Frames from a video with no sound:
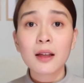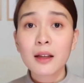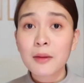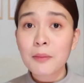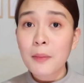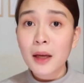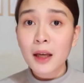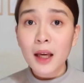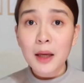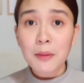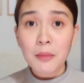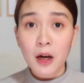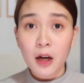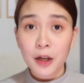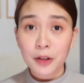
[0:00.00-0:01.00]
it
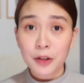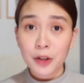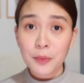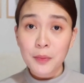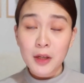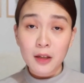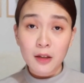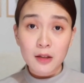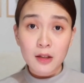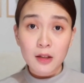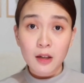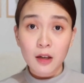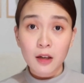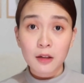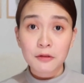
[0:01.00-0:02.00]
became harder
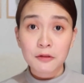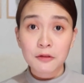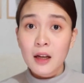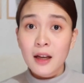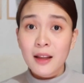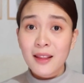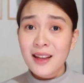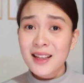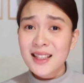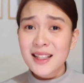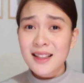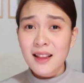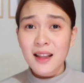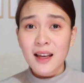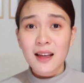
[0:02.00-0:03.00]
because of these
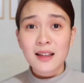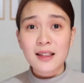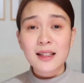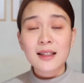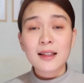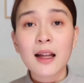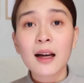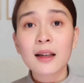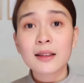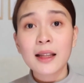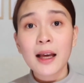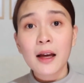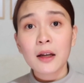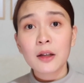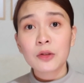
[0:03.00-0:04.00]
things:
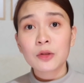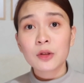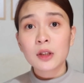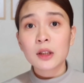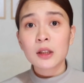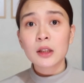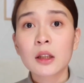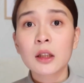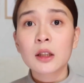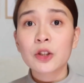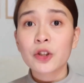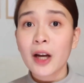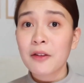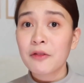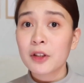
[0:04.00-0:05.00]
lockdowns,
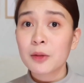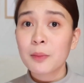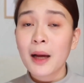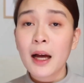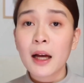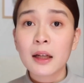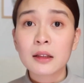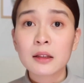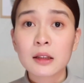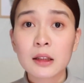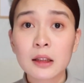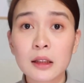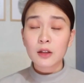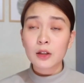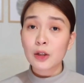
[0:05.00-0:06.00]
travel
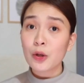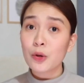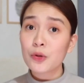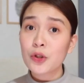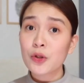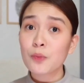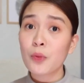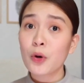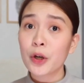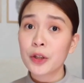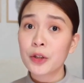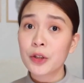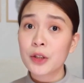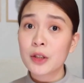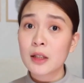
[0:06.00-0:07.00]
bans, closed
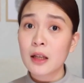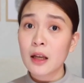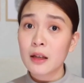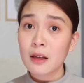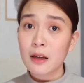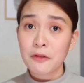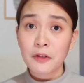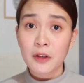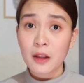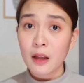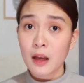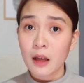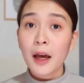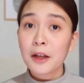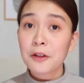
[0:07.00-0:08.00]
borders, and
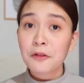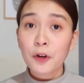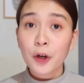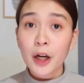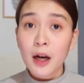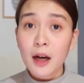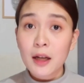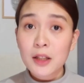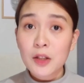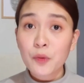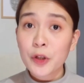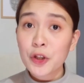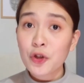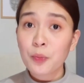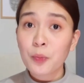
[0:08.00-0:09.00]
everything. And for us,
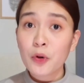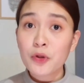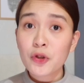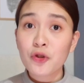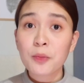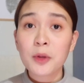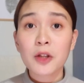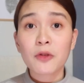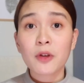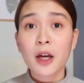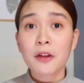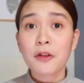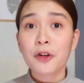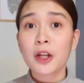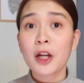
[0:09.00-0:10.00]
we're supposed to be
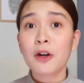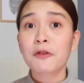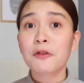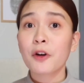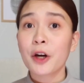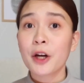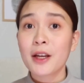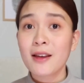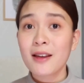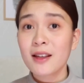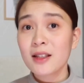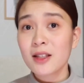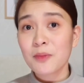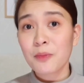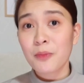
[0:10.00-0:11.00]
together now for
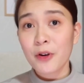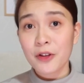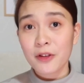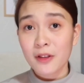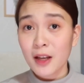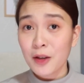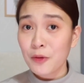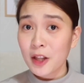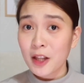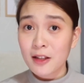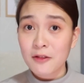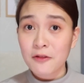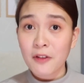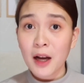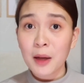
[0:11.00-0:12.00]
his birthday with his
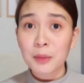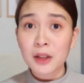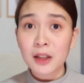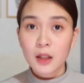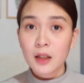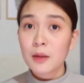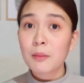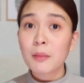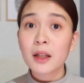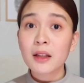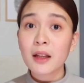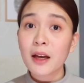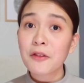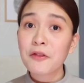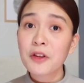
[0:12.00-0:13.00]
family, but
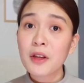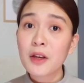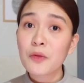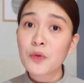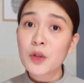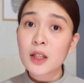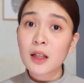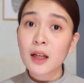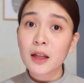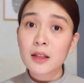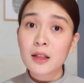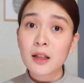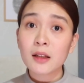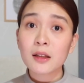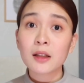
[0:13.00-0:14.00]
everything was
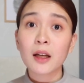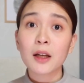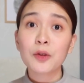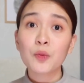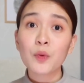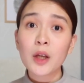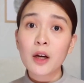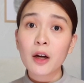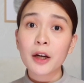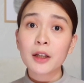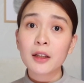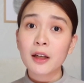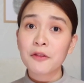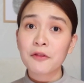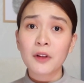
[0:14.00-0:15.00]
cancelled and we are
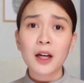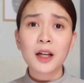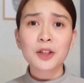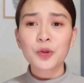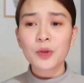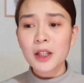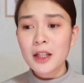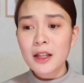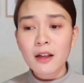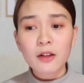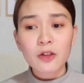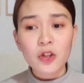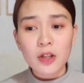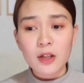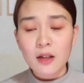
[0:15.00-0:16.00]
left, actually
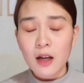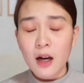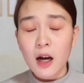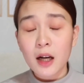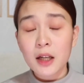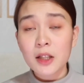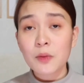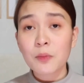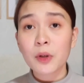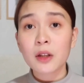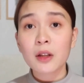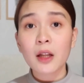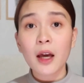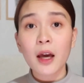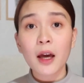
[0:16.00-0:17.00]
not just us, but
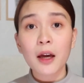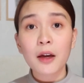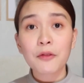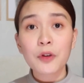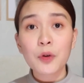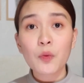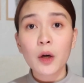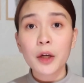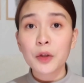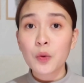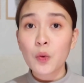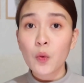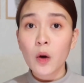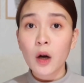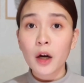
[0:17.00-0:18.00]
everyone
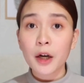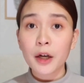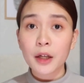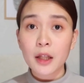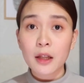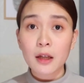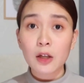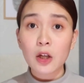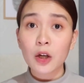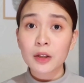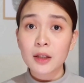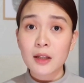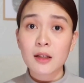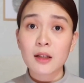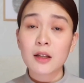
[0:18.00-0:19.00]
who are in a
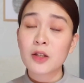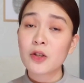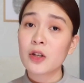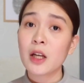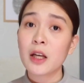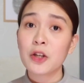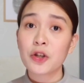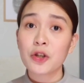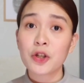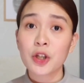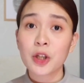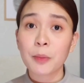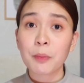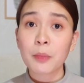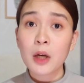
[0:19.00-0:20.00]
long distance
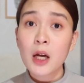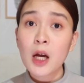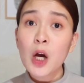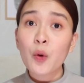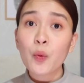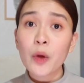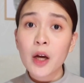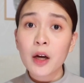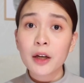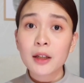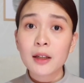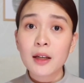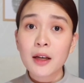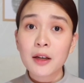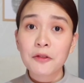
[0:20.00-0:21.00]
relationship. We are
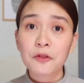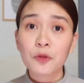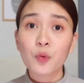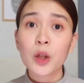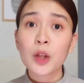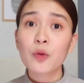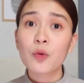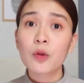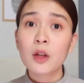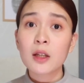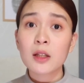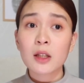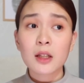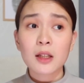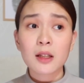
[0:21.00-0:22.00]
left with
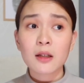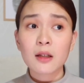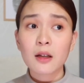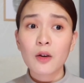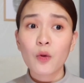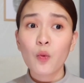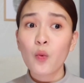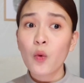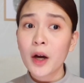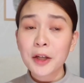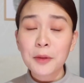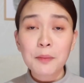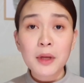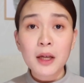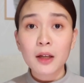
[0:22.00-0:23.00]
this
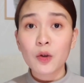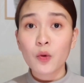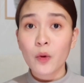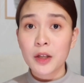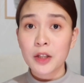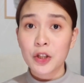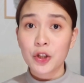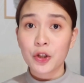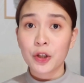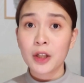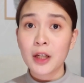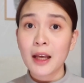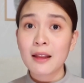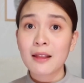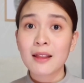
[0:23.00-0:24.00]
one big question,
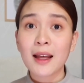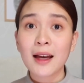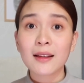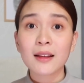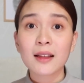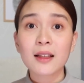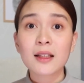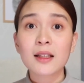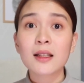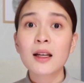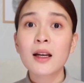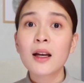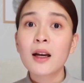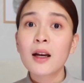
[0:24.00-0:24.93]
and that is,